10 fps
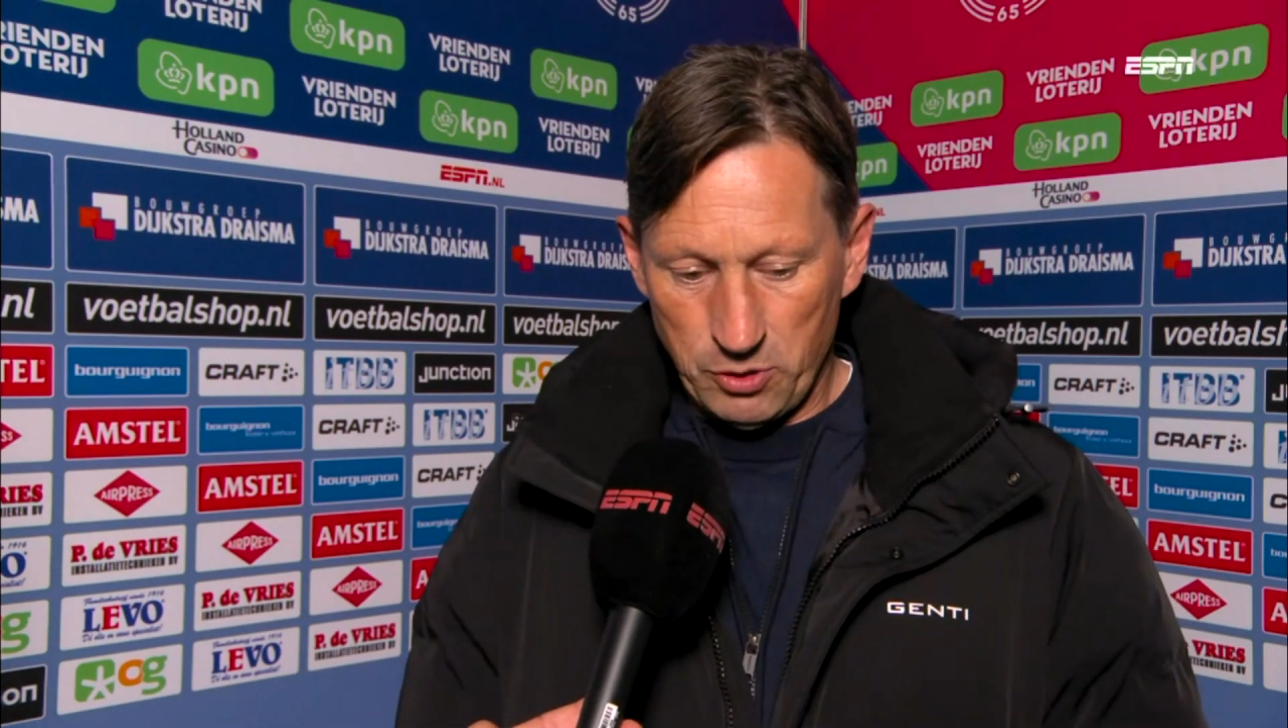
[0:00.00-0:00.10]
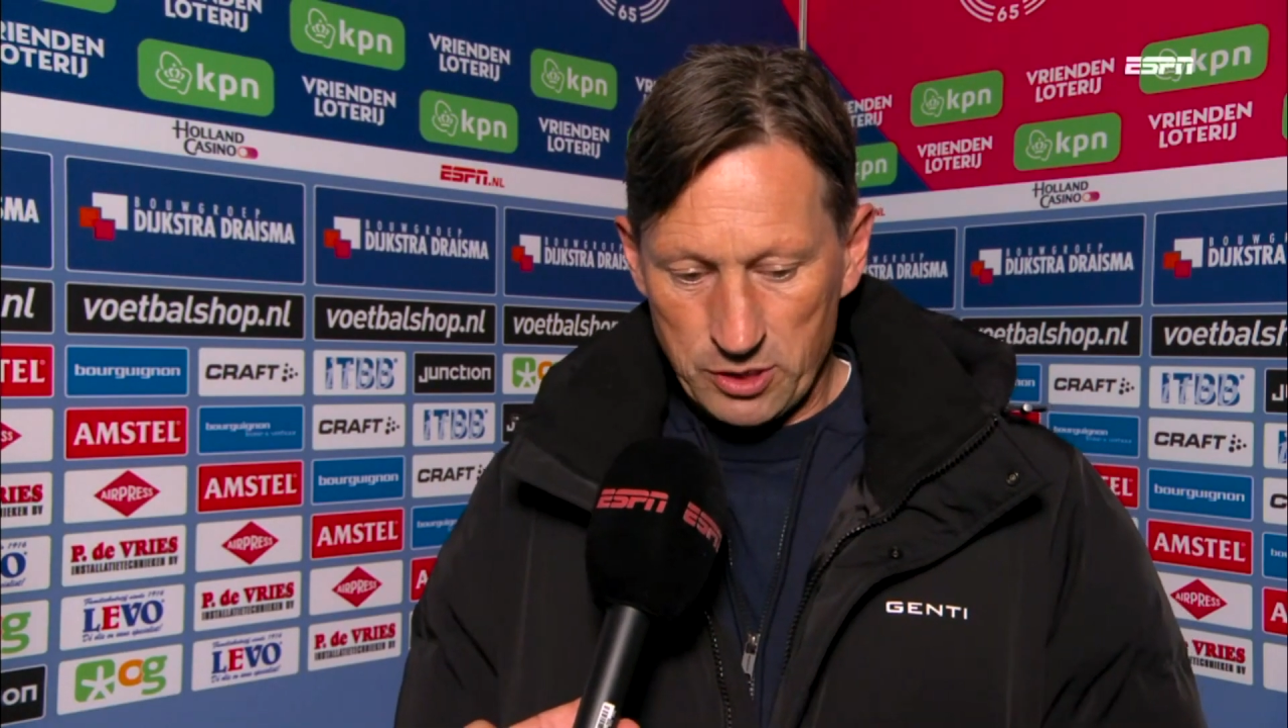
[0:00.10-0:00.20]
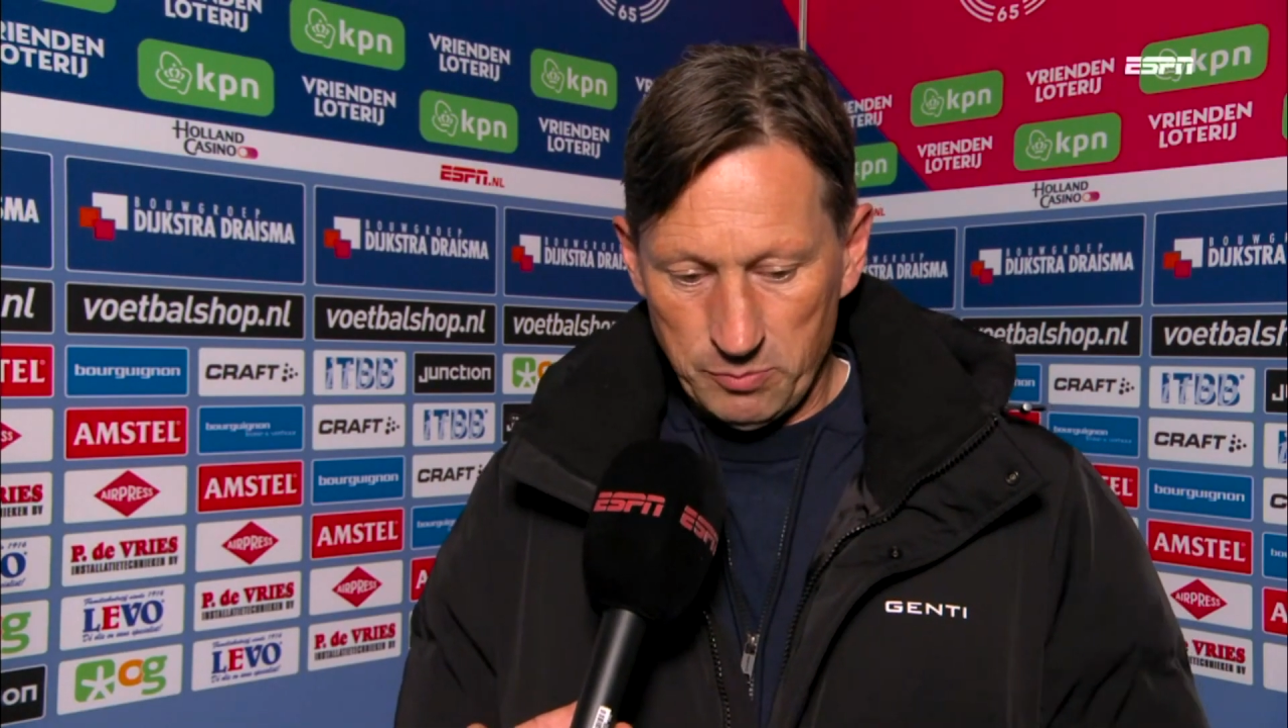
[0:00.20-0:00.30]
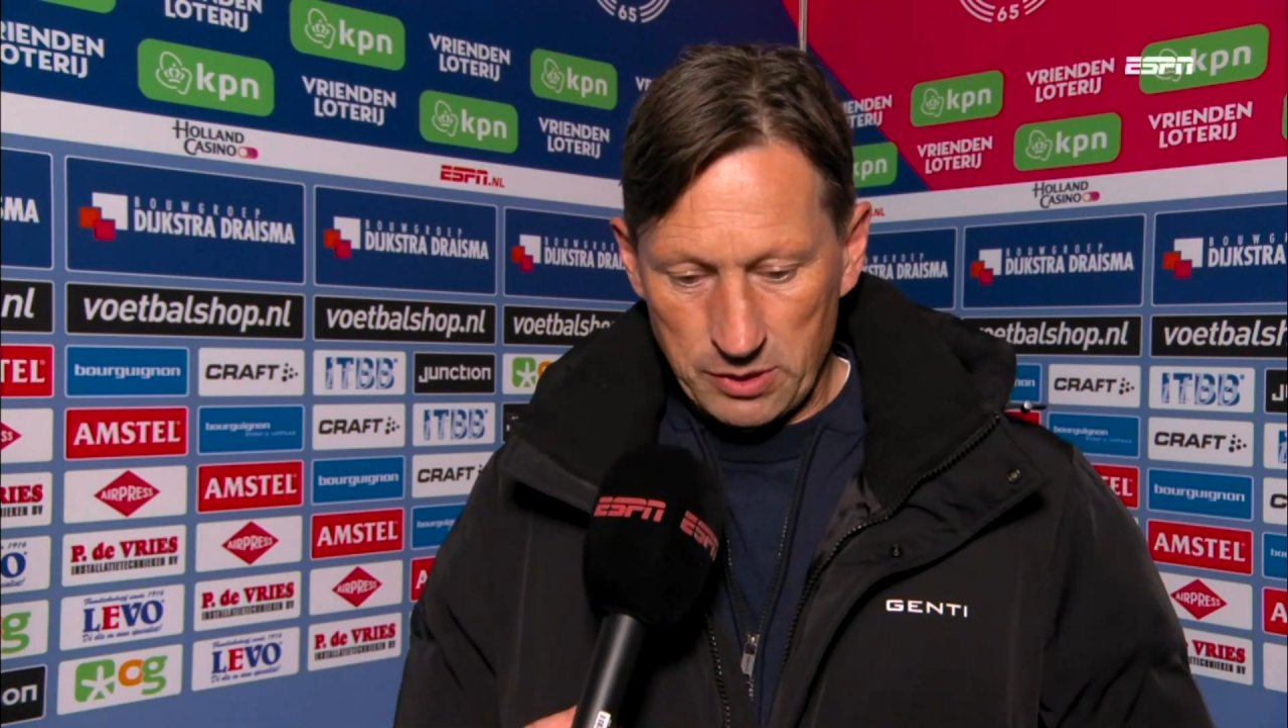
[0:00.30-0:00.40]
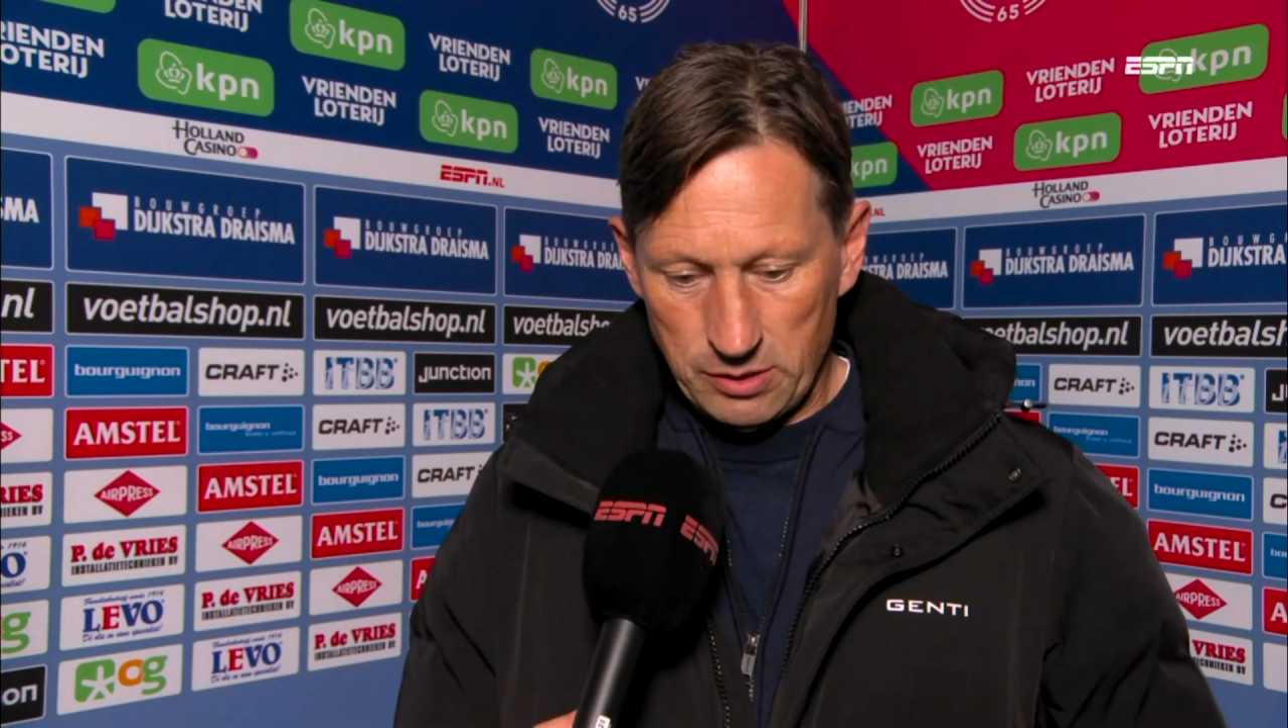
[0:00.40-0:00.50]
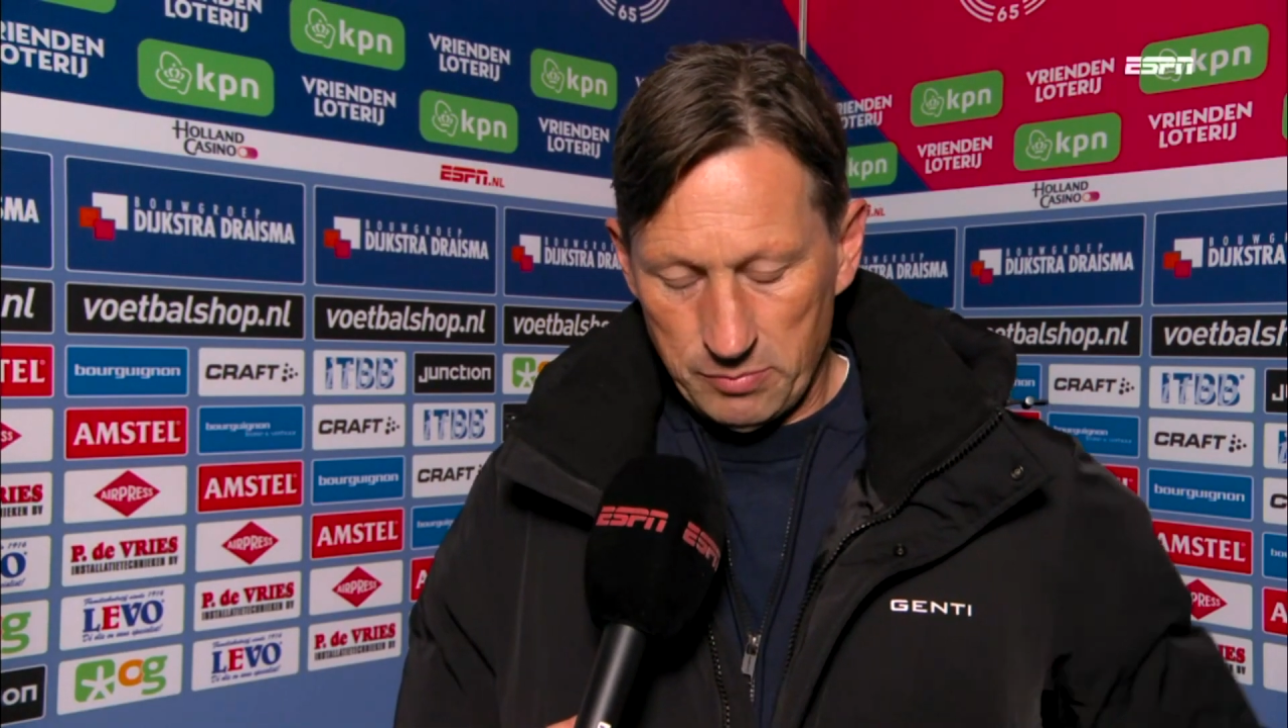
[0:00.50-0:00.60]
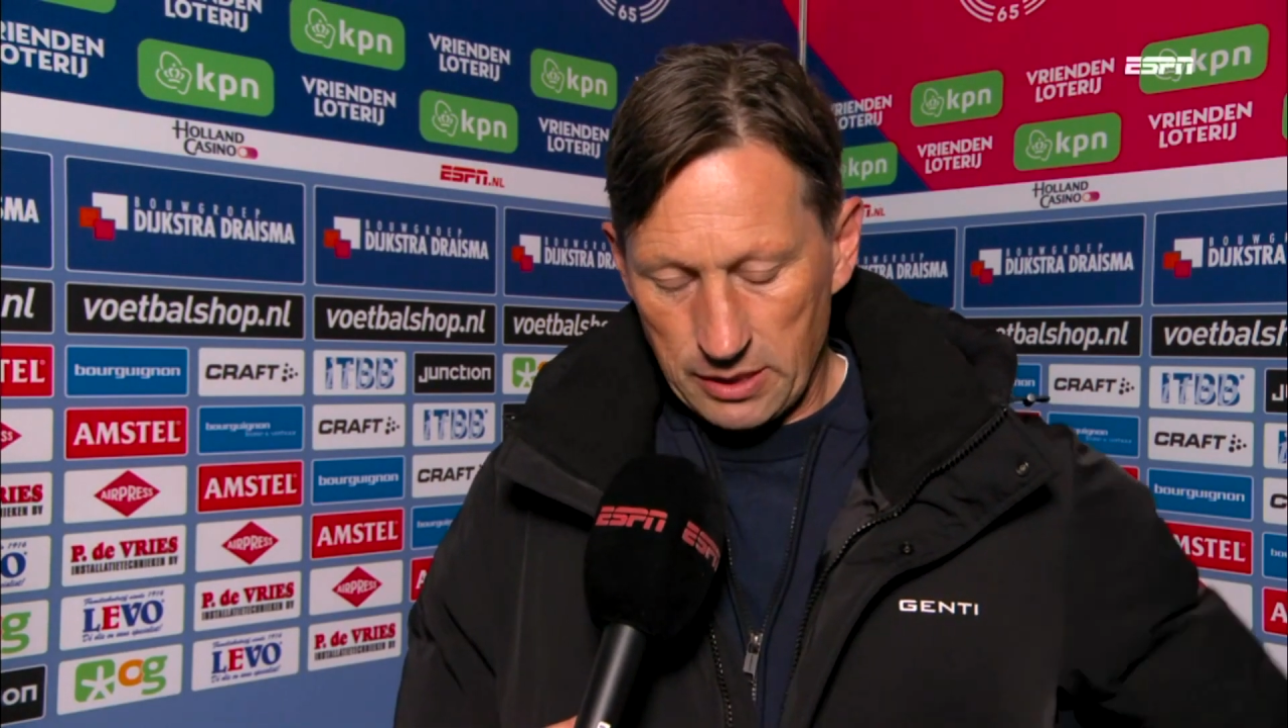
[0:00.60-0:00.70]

possible.